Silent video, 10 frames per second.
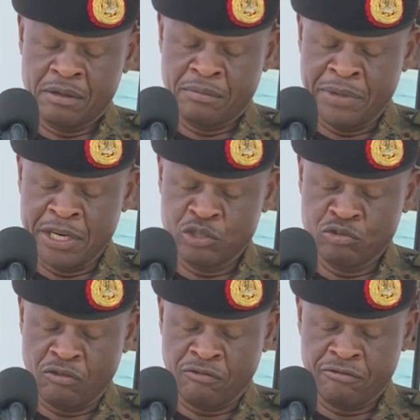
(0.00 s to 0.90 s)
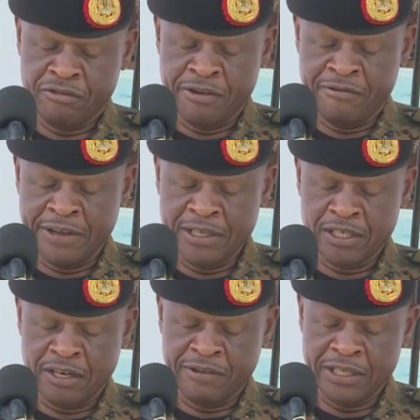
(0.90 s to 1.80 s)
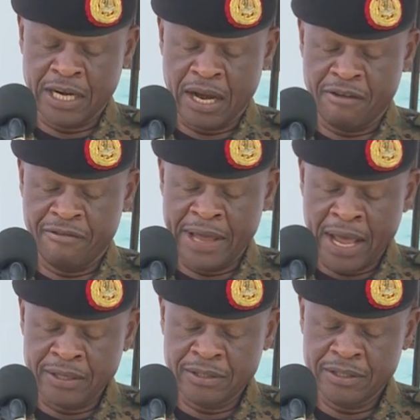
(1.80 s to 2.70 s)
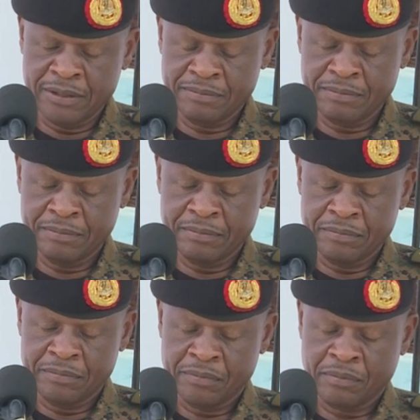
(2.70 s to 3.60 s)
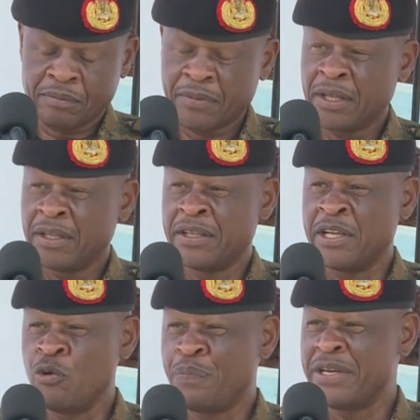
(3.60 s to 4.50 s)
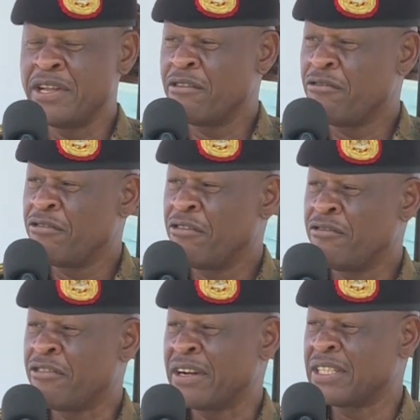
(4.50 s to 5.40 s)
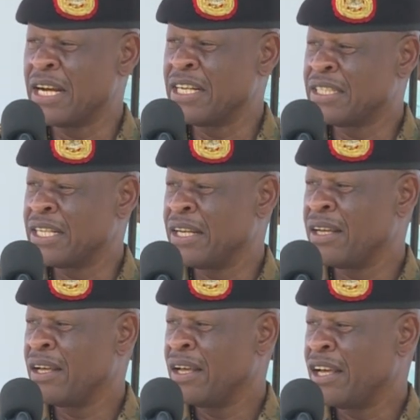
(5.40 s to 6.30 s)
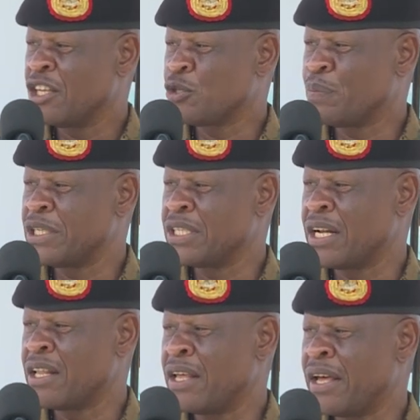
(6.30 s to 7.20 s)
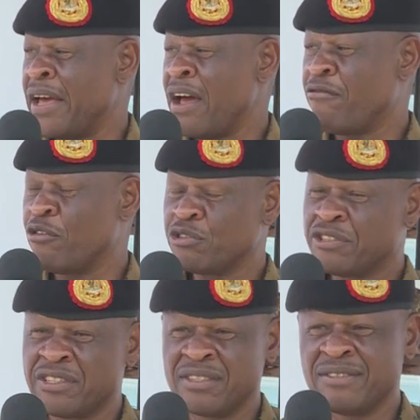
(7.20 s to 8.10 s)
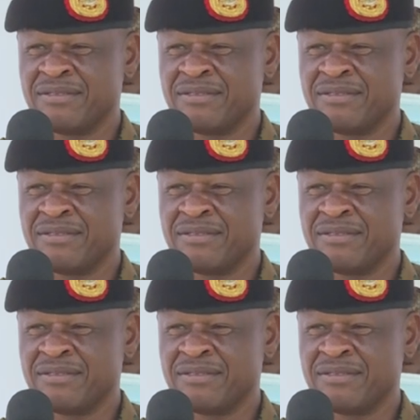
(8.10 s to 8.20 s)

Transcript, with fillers: Minister of Defense and Veteran Affairs, the UPDF fraternity, especially the Air Force,